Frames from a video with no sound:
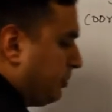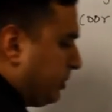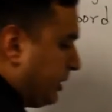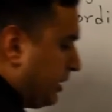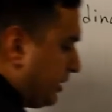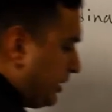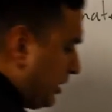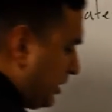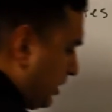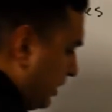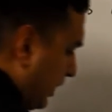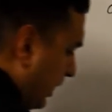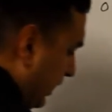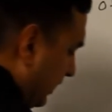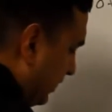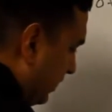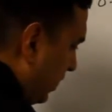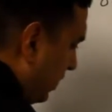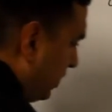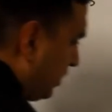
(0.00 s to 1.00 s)
um, because it's an
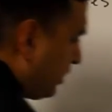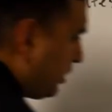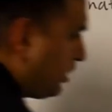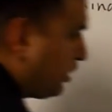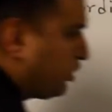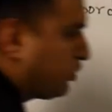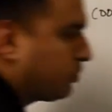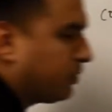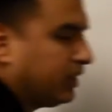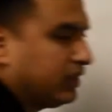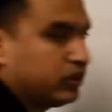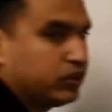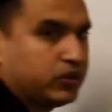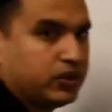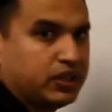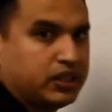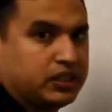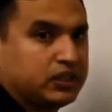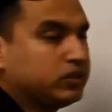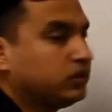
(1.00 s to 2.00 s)
isosceles right
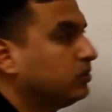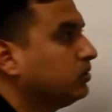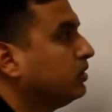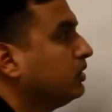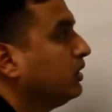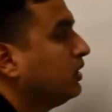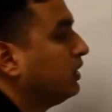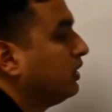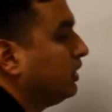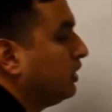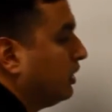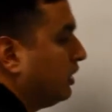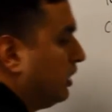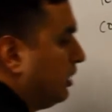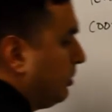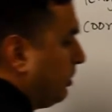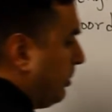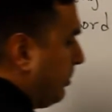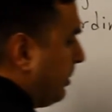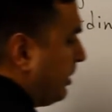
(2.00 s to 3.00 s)
triangle,
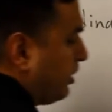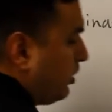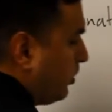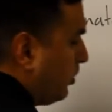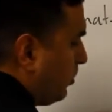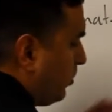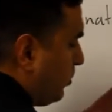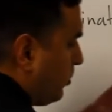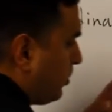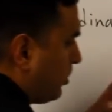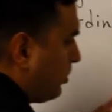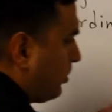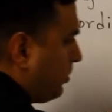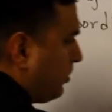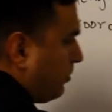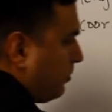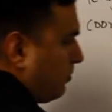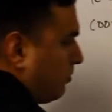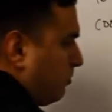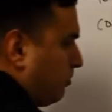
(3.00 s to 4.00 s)
uh, I'm going to use
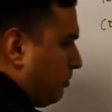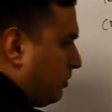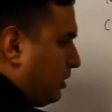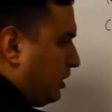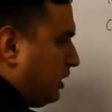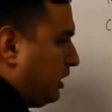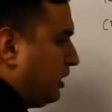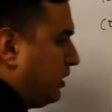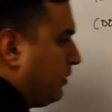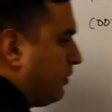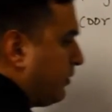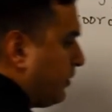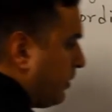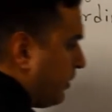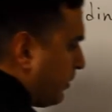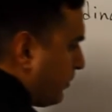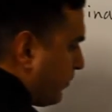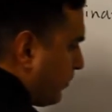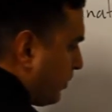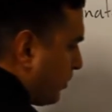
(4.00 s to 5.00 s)
kind of
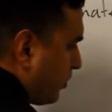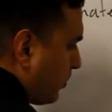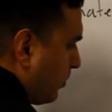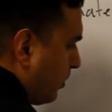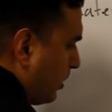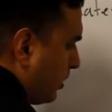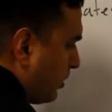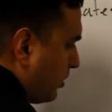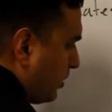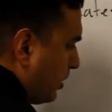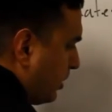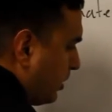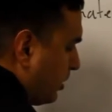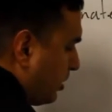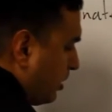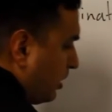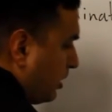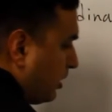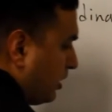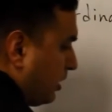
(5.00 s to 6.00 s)
this first quadrant
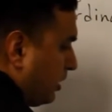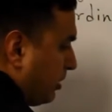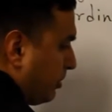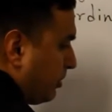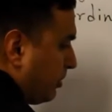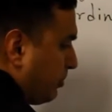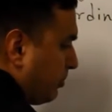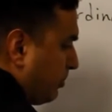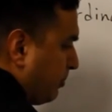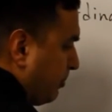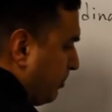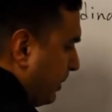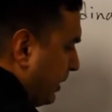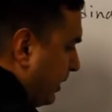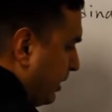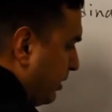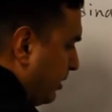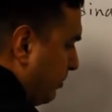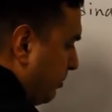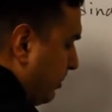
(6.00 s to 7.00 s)
here. I'm going to
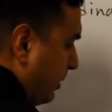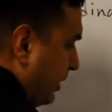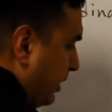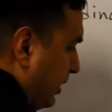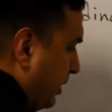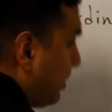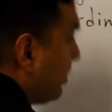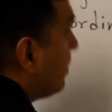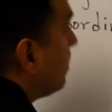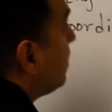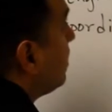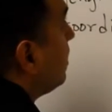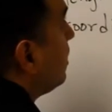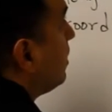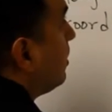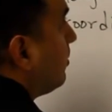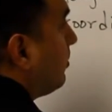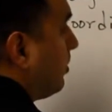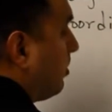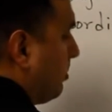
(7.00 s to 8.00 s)
make my
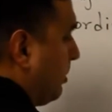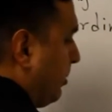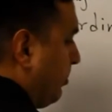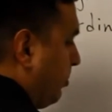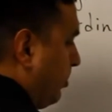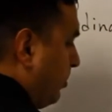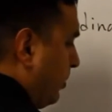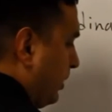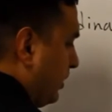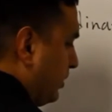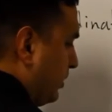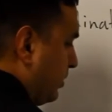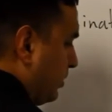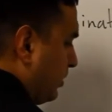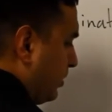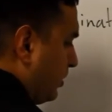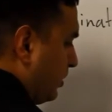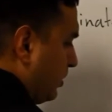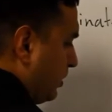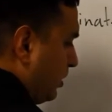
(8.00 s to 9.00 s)
one of my
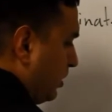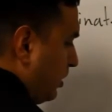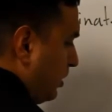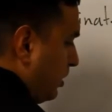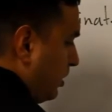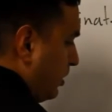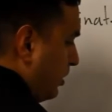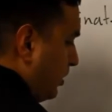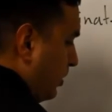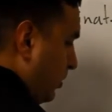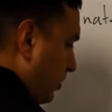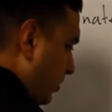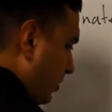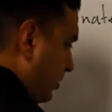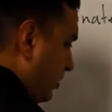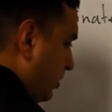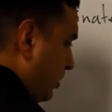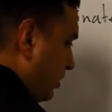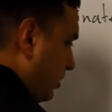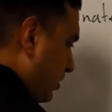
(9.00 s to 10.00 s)
points the
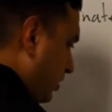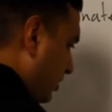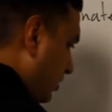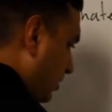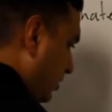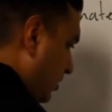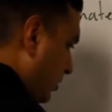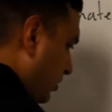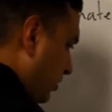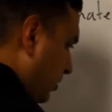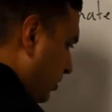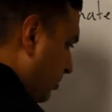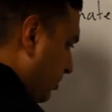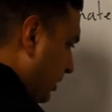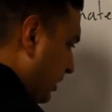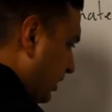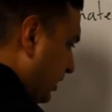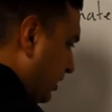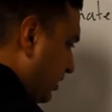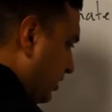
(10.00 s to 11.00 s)
origin, so I
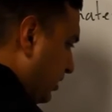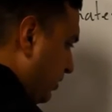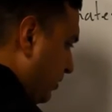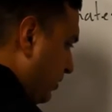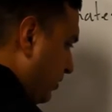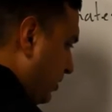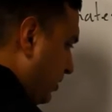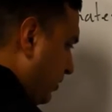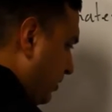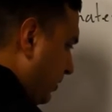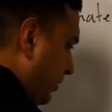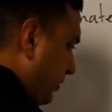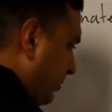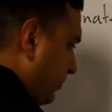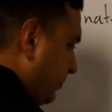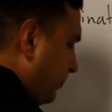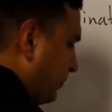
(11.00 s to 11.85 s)
make that 0, 0.